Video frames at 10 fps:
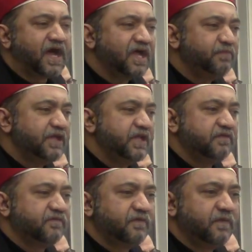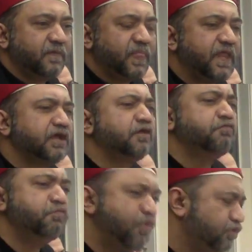I believe
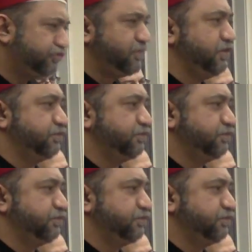that most